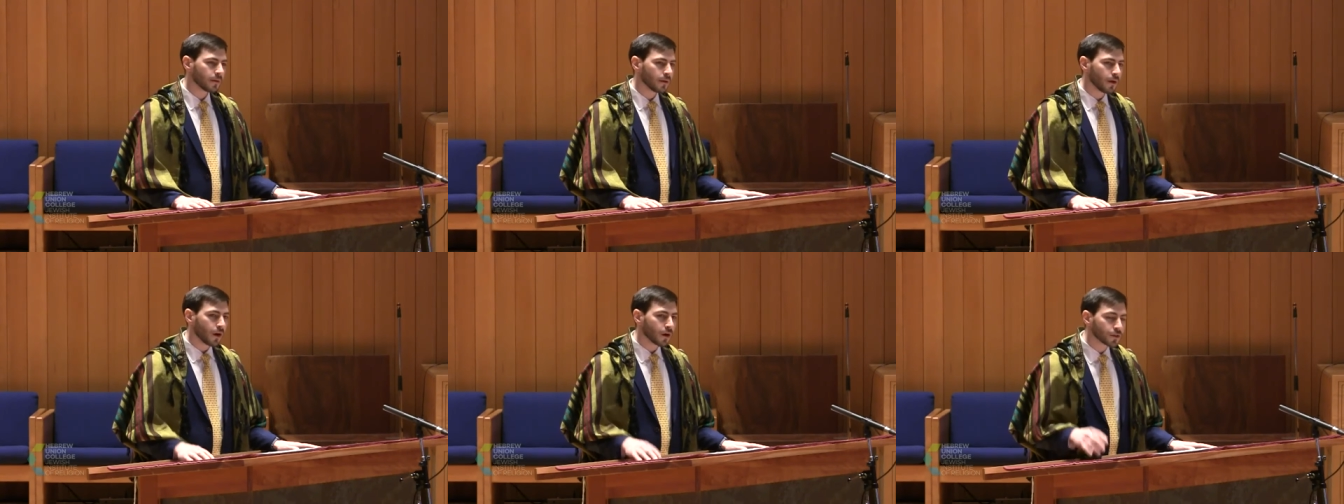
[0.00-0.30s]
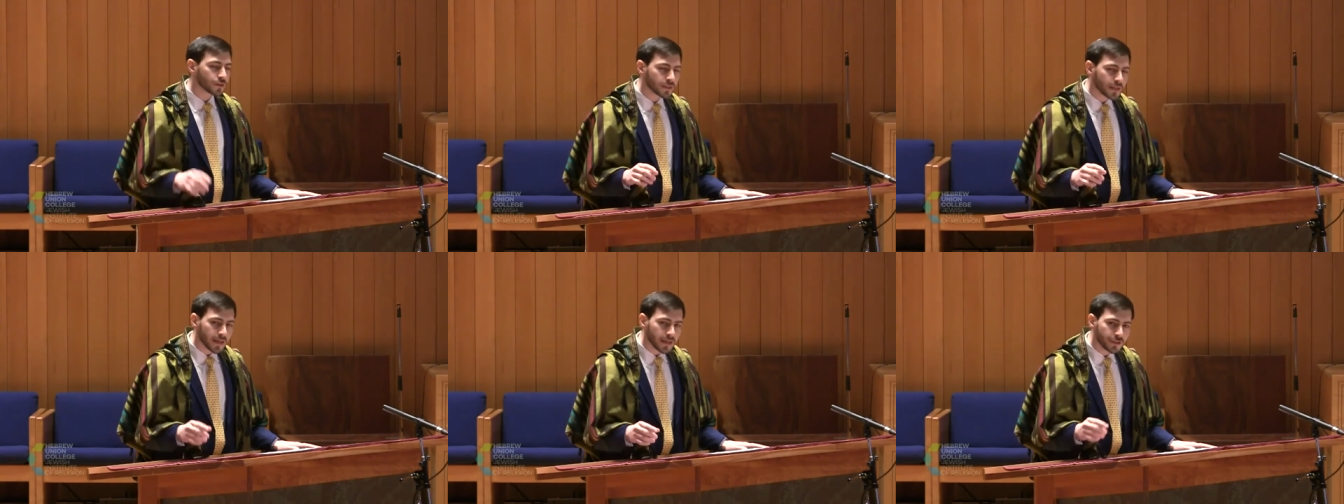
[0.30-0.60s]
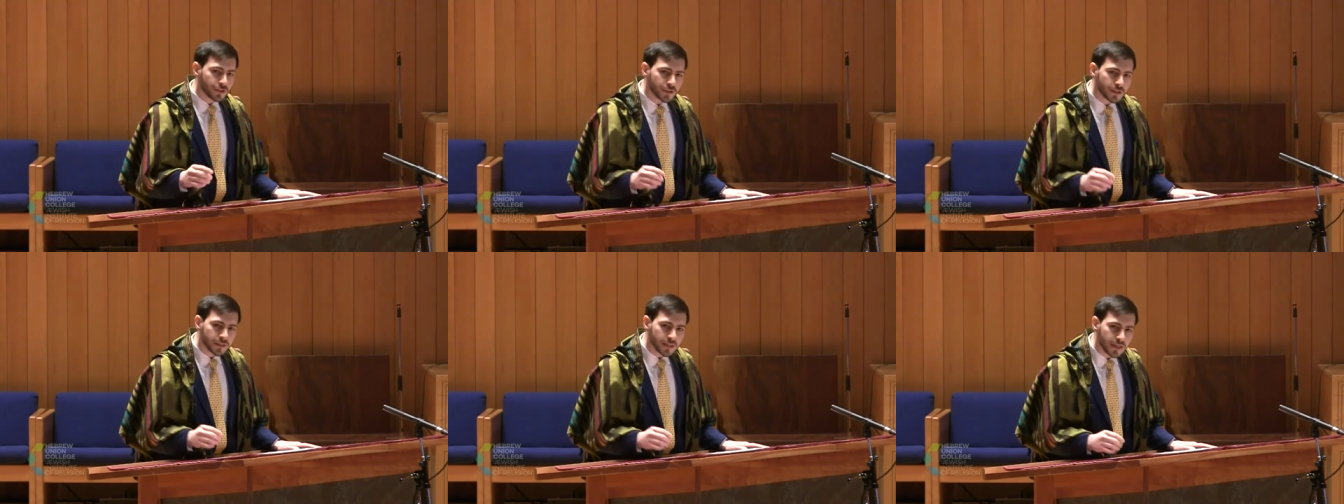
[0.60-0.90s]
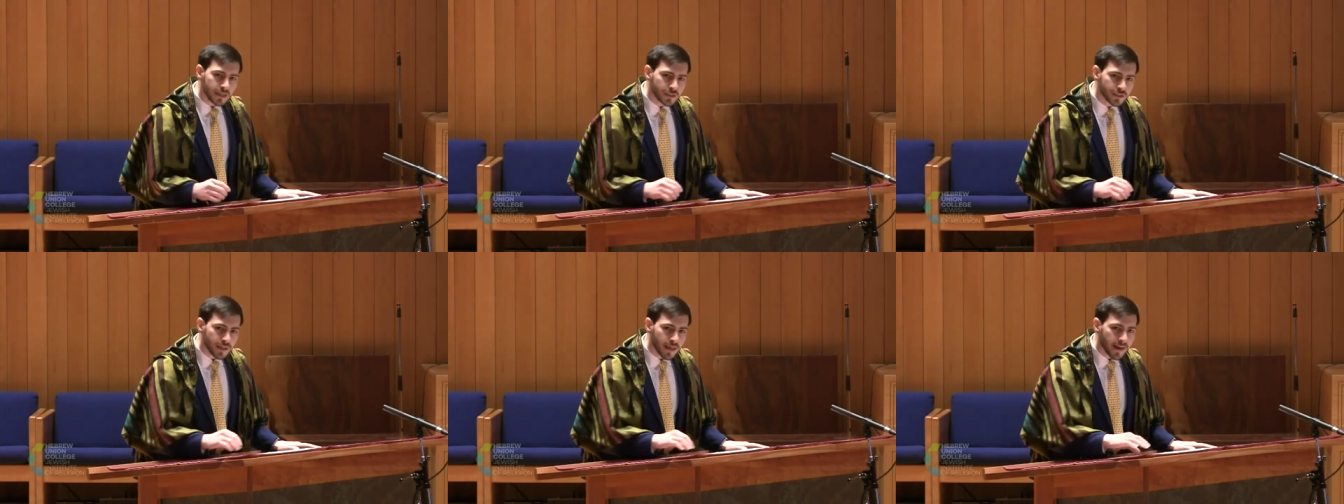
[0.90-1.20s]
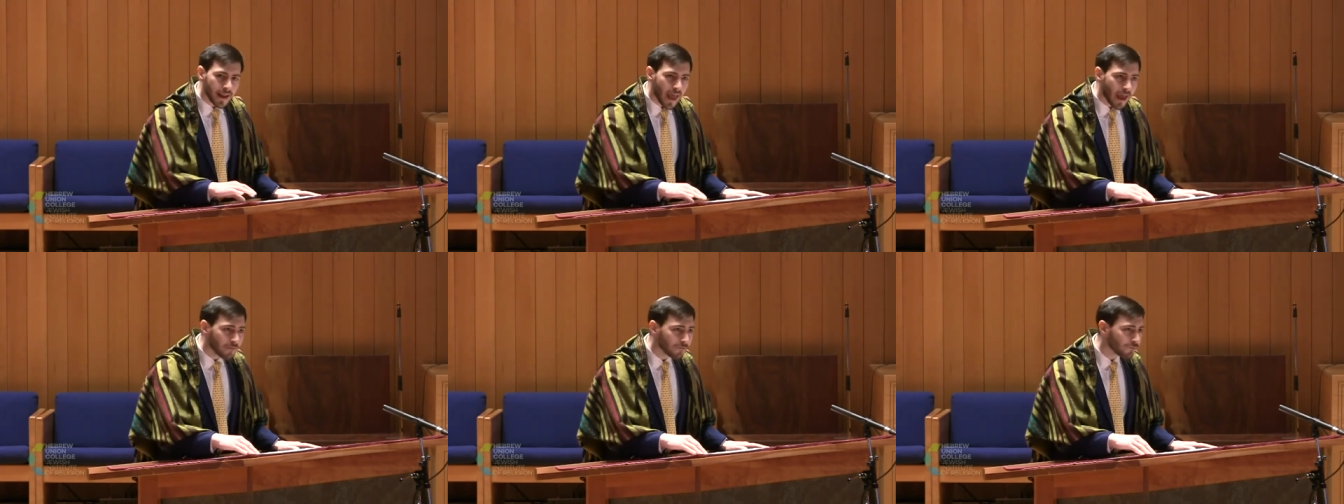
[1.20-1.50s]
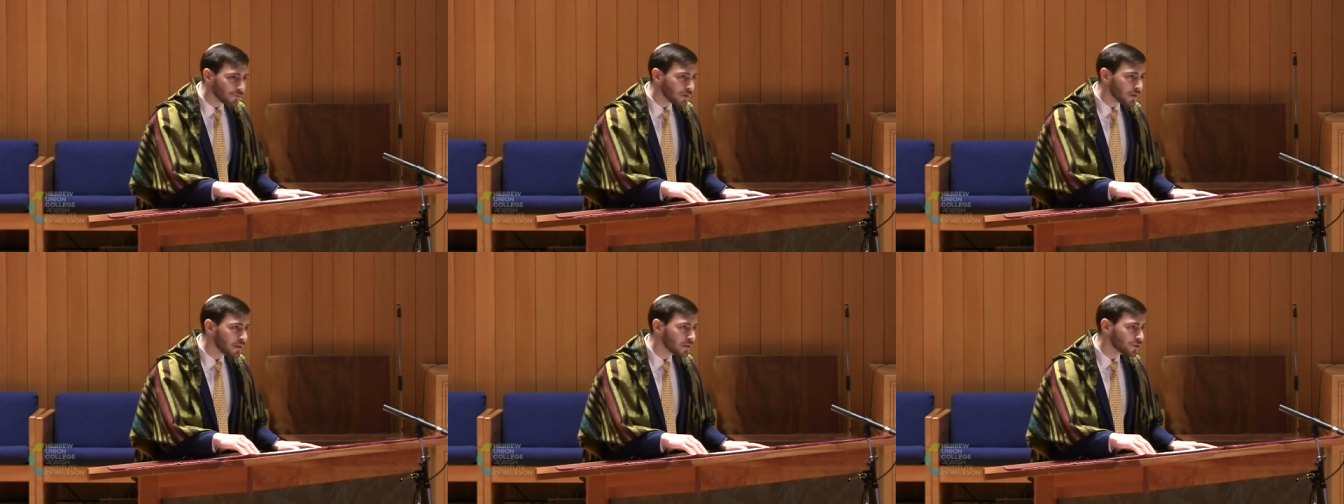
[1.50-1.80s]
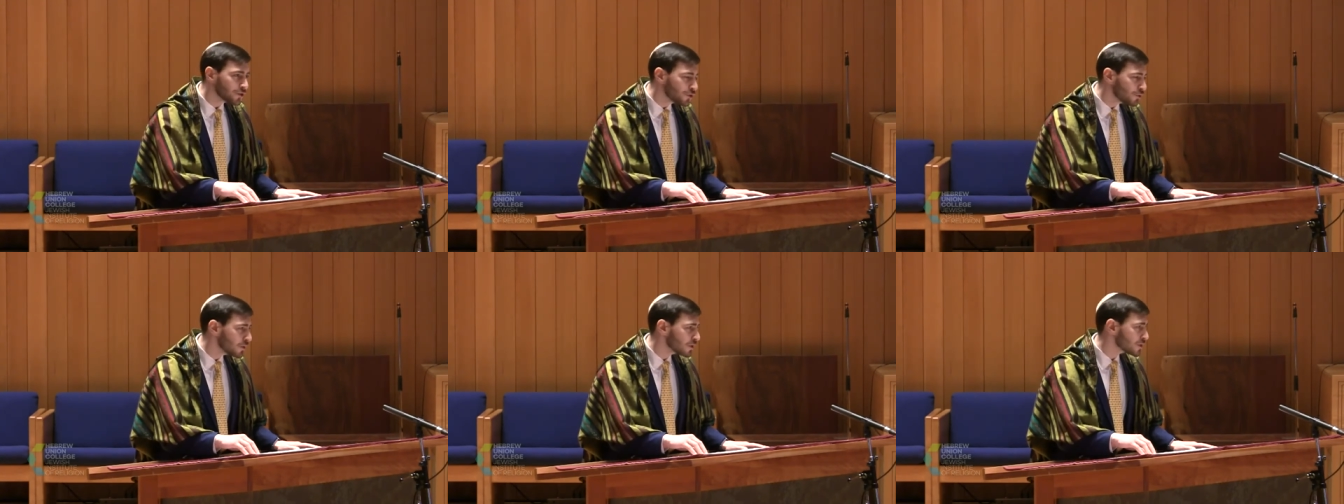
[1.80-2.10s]
Our sages teach that every
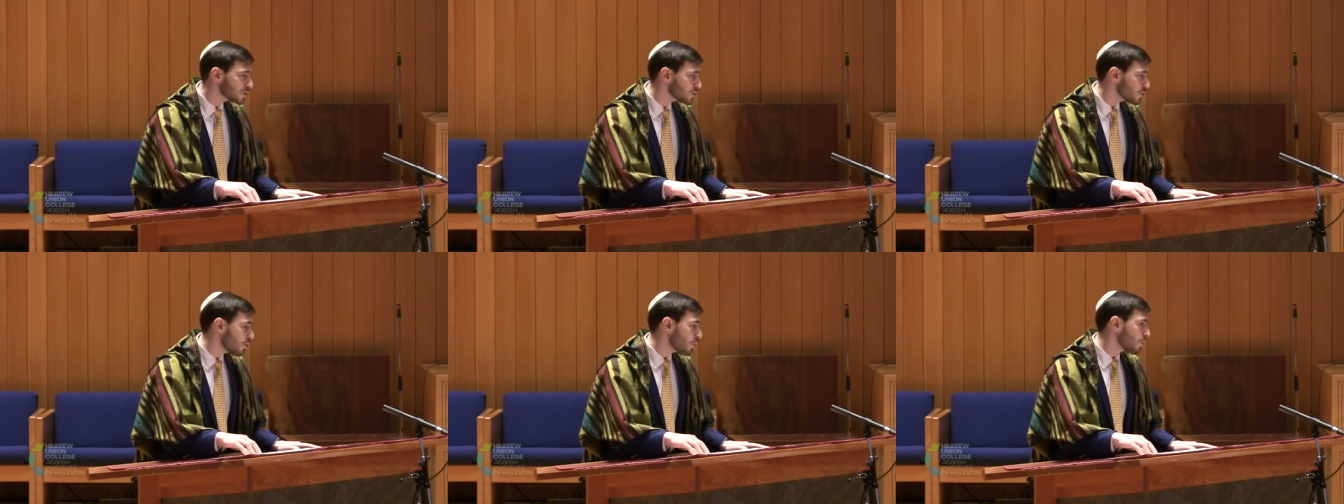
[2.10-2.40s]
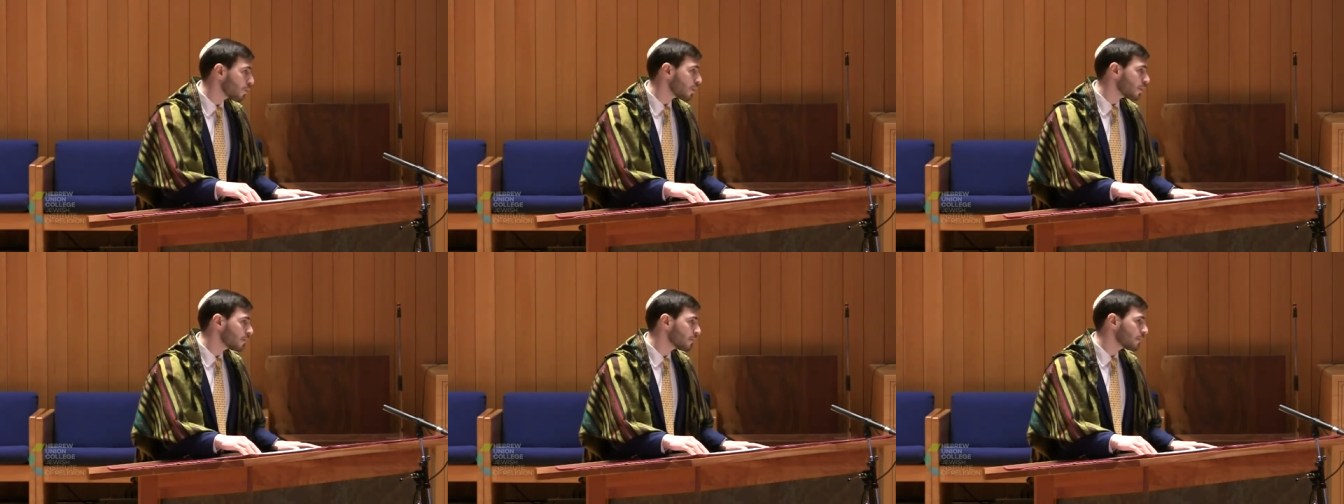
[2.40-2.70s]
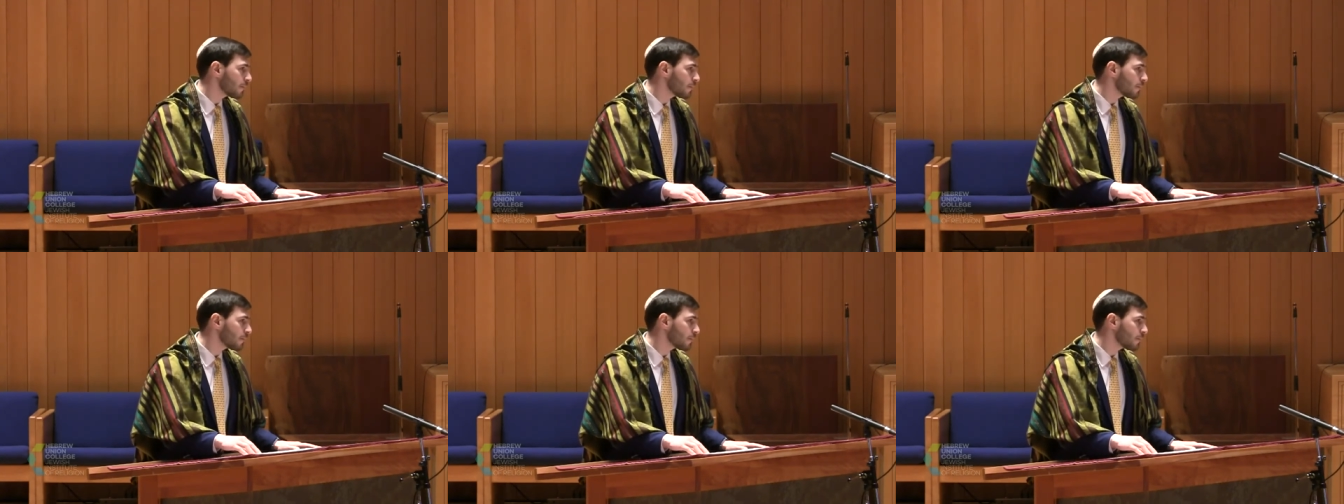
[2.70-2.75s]
Jewish soul,